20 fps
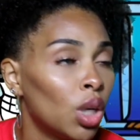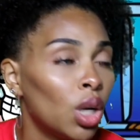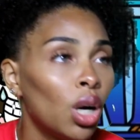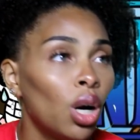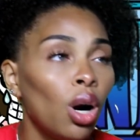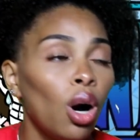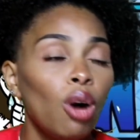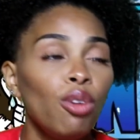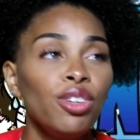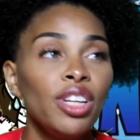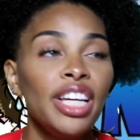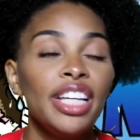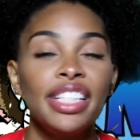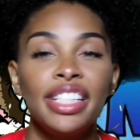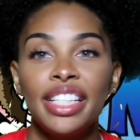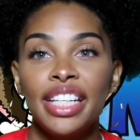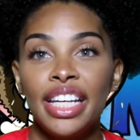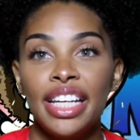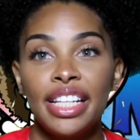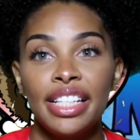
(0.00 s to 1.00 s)
Hopefully he
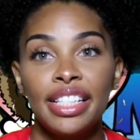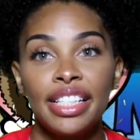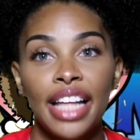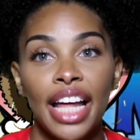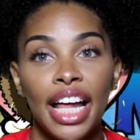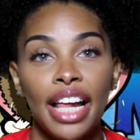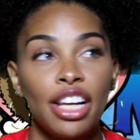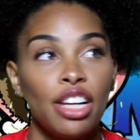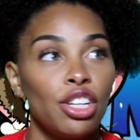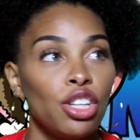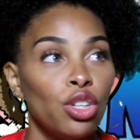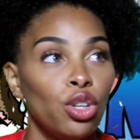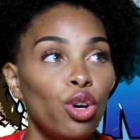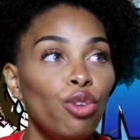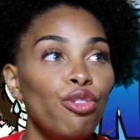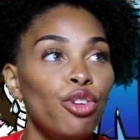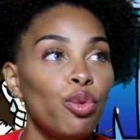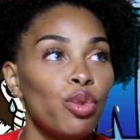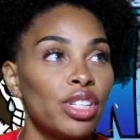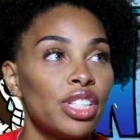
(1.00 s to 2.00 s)
sees that
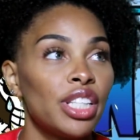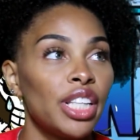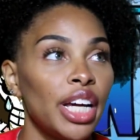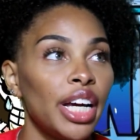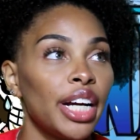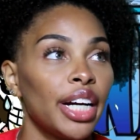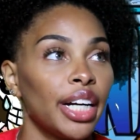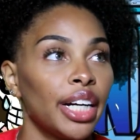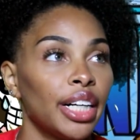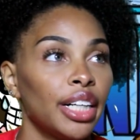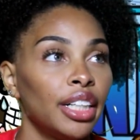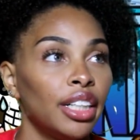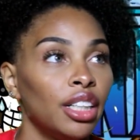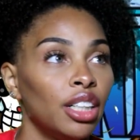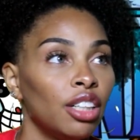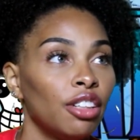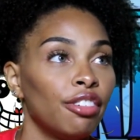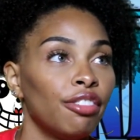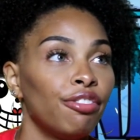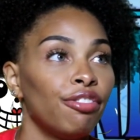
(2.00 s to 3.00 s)
Luffy was there
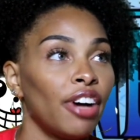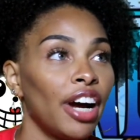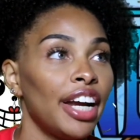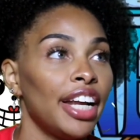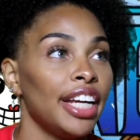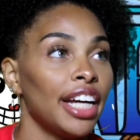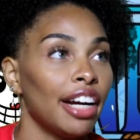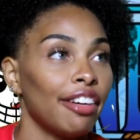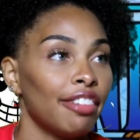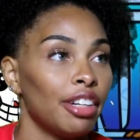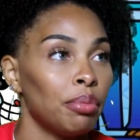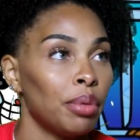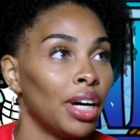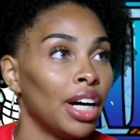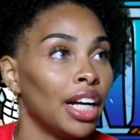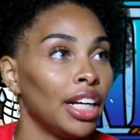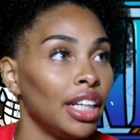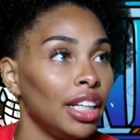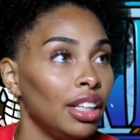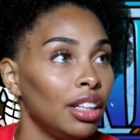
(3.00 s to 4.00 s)
fighting
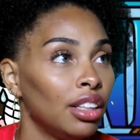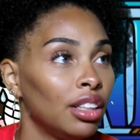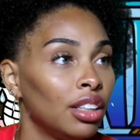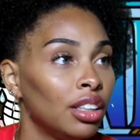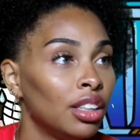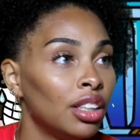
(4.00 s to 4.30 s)
everybody.